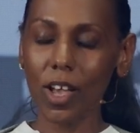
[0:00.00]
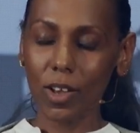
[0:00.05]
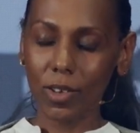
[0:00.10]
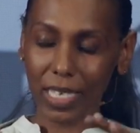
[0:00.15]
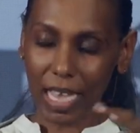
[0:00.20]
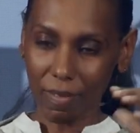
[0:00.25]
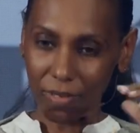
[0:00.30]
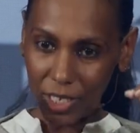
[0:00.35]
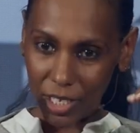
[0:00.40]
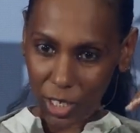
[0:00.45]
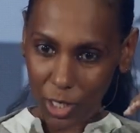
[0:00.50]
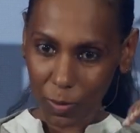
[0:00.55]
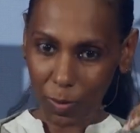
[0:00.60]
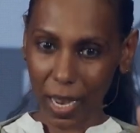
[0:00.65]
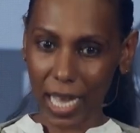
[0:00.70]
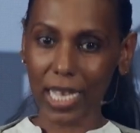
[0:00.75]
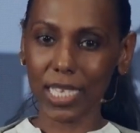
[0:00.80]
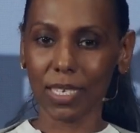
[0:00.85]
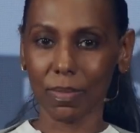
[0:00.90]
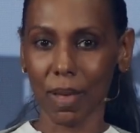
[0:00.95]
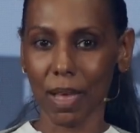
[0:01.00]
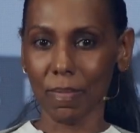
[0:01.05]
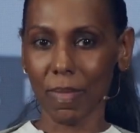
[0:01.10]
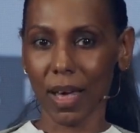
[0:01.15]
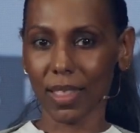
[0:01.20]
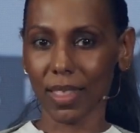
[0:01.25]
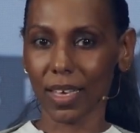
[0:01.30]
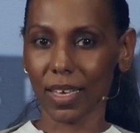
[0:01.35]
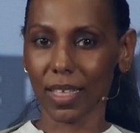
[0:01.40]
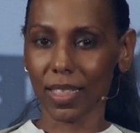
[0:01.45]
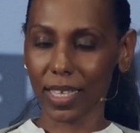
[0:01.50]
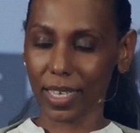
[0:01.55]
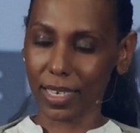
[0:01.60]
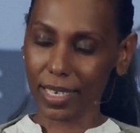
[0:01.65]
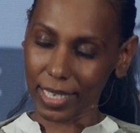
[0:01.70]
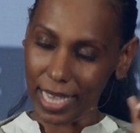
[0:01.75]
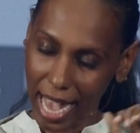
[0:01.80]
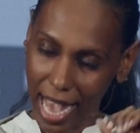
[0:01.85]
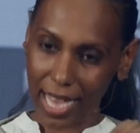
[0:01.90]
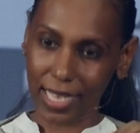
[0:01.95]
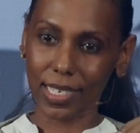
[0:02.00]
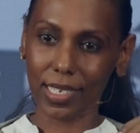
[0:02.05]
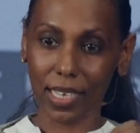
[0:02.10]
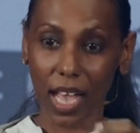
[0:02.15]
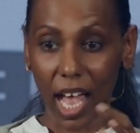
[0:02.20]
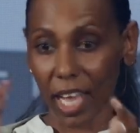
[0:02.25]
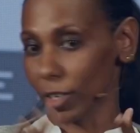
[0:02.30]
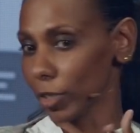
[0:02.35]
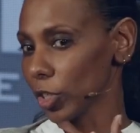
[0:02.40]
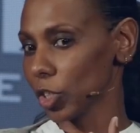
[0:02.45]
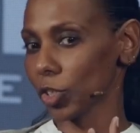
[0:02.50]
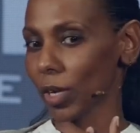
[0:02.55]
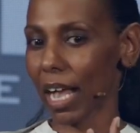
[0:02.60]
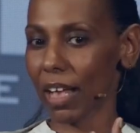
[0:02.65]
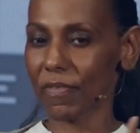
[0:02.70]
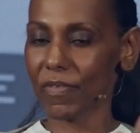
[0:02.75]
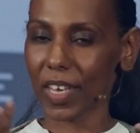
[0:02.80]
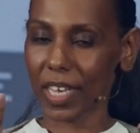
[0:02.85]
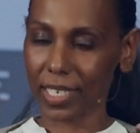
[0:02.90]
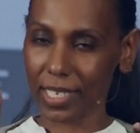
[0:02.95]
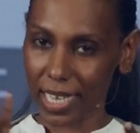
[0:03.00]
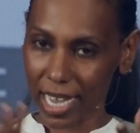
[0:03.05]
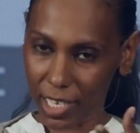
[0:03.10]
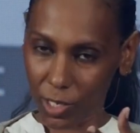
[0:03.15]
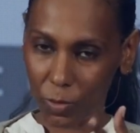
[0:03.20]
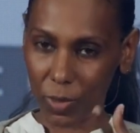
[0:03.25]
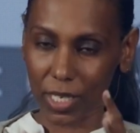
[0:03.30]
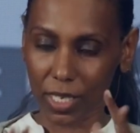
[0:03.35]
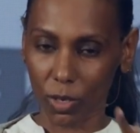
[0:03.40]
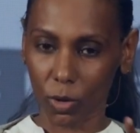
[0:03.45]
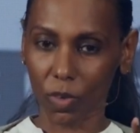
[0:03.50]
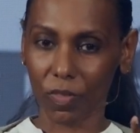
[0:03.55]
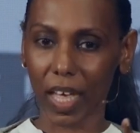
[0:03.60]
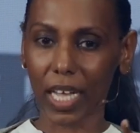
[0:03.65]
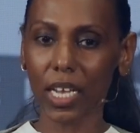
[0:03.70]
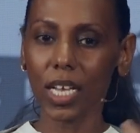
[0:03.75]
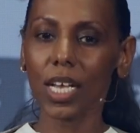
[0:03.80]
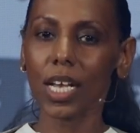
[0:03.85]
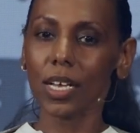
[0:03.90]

It's having to explain to my mother that, yes, I got trafficked. Yes, we did all of that.